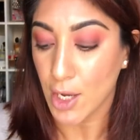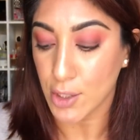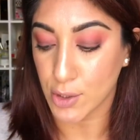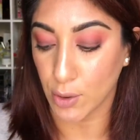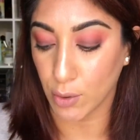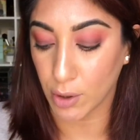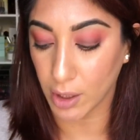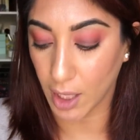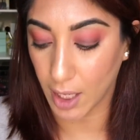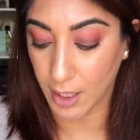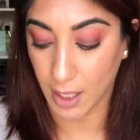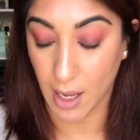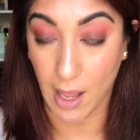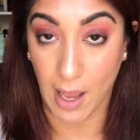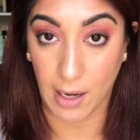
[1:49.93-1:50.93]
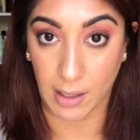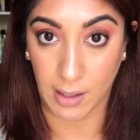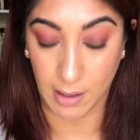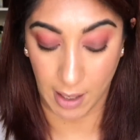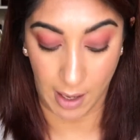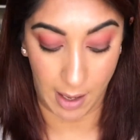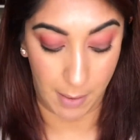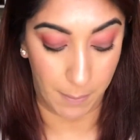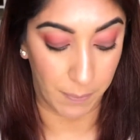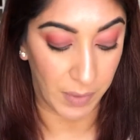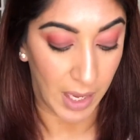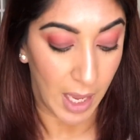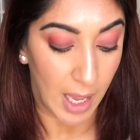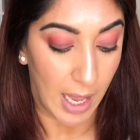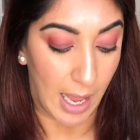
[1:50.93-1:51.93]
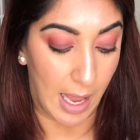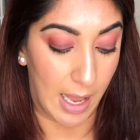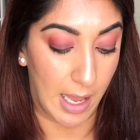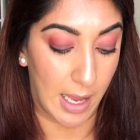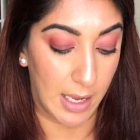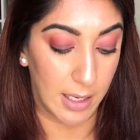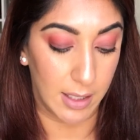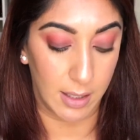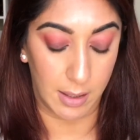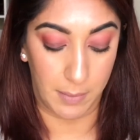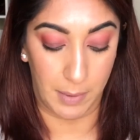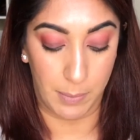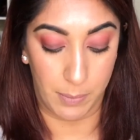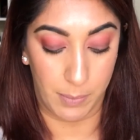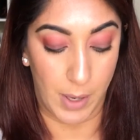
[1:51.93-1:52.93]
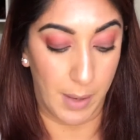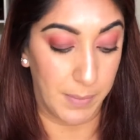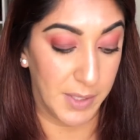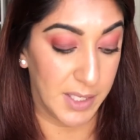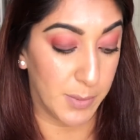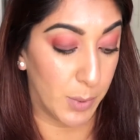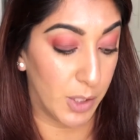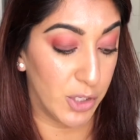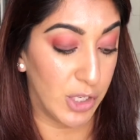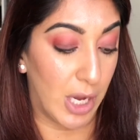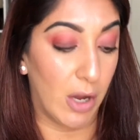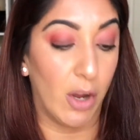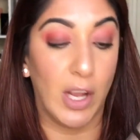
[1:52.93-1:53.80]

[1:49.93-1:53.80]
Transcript: So Claudia and Kim. And let me pop this brush out.